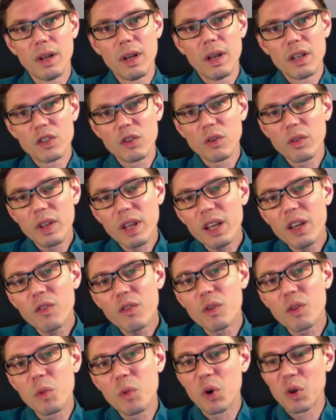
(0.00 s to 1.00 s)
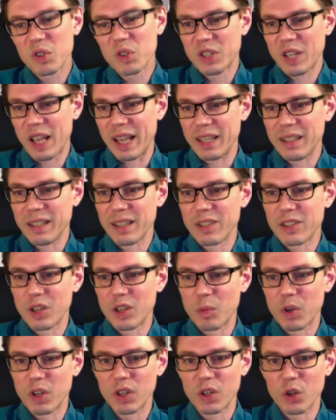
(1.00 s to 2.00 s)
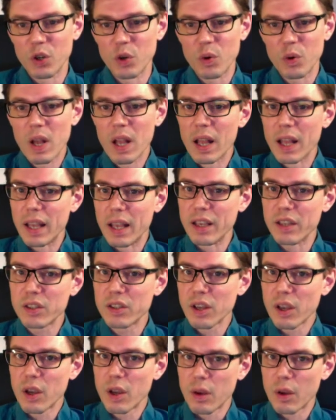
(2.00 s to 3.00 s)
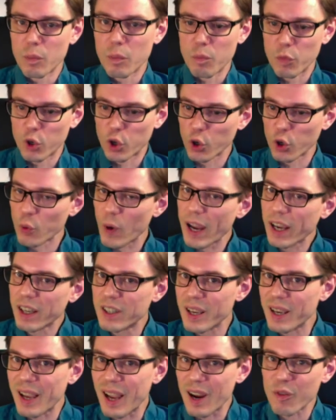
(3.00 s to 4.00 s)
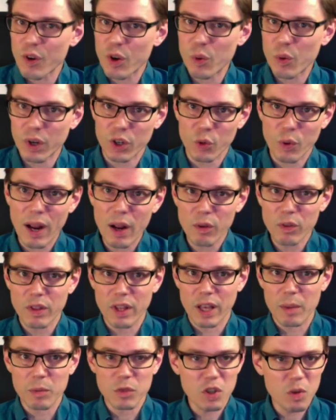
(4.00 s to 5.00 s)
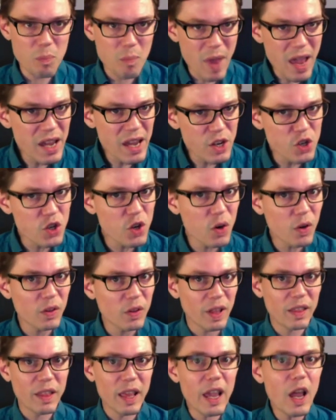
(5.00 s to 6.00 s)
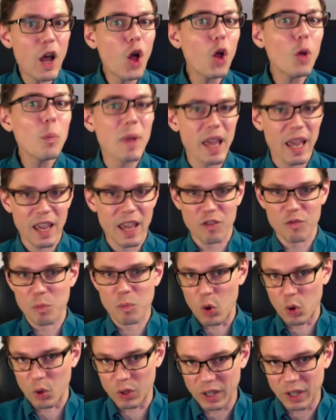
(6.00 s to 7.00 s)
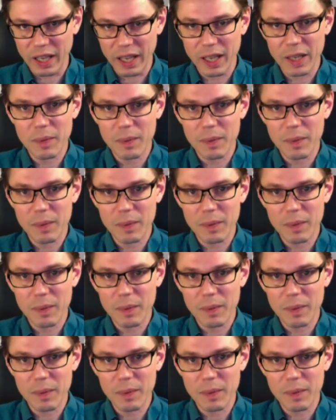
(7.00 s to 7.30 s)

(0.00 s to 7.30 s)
So think of the moral saint as someone who is correcting everyone around them to make sure that they all behave morally.